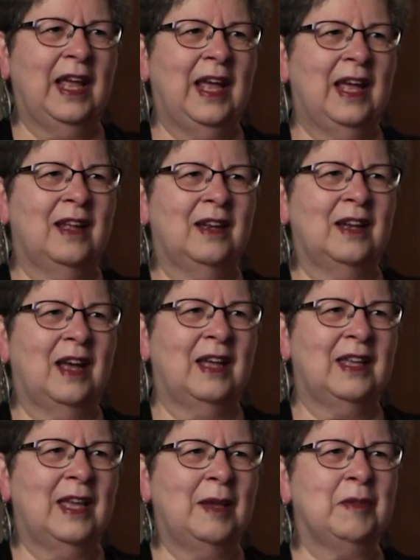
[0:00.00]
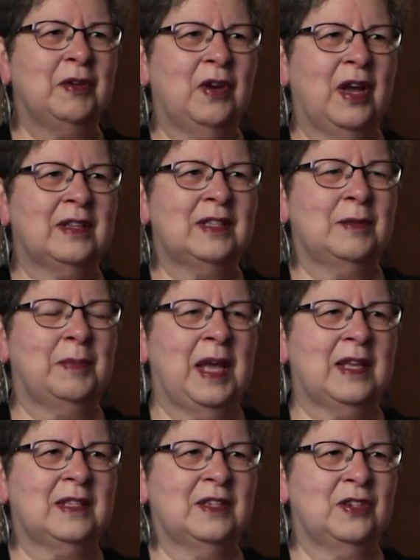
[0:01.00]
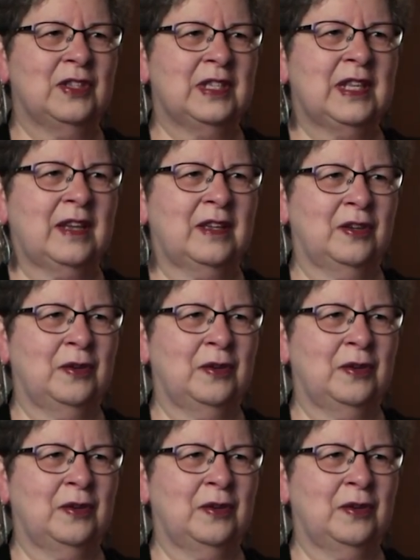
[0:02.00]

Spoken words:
And I came across the passage in 2